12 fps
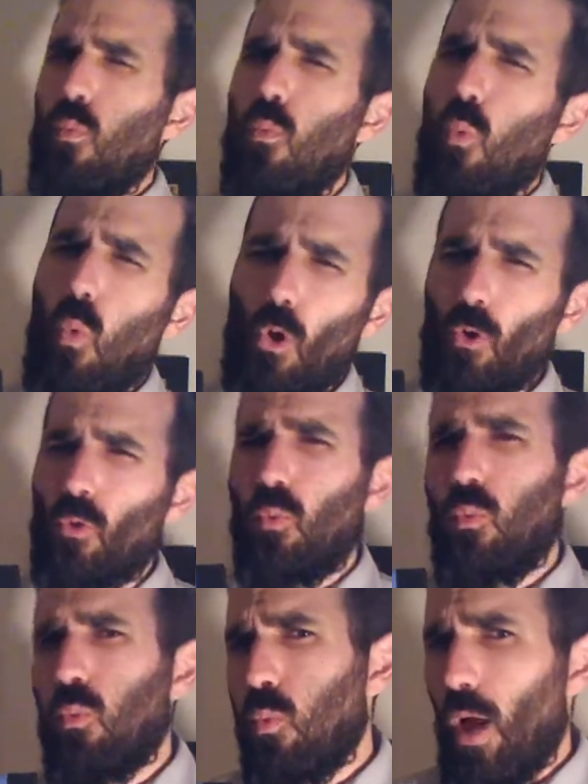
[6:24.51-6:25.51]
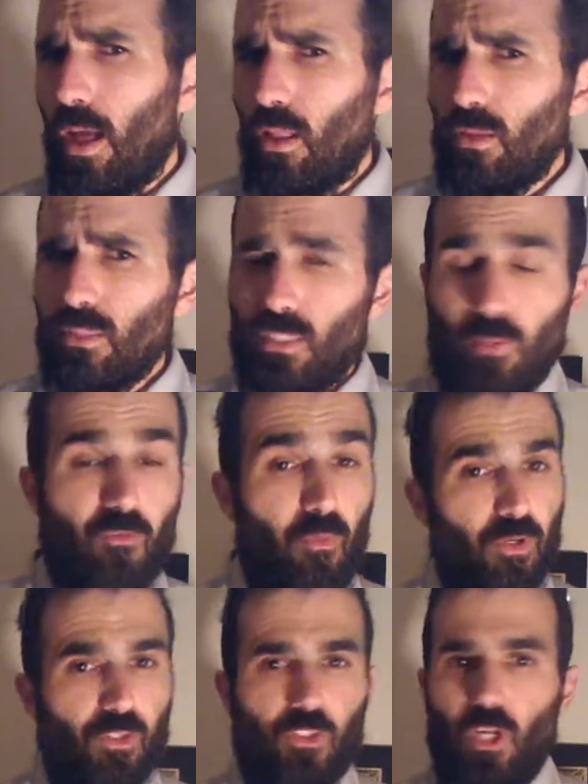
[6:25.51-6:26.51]
work well. Some of them
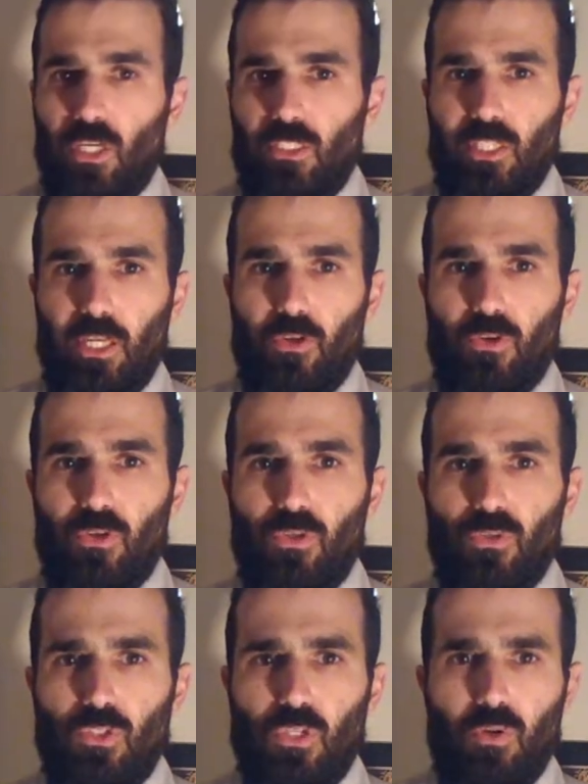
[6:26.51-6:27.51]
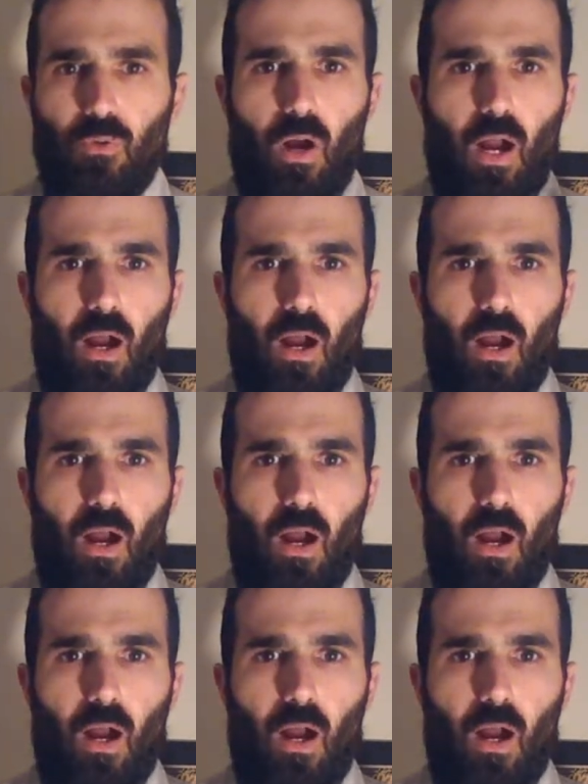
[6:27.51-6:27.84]
are just like you're used to.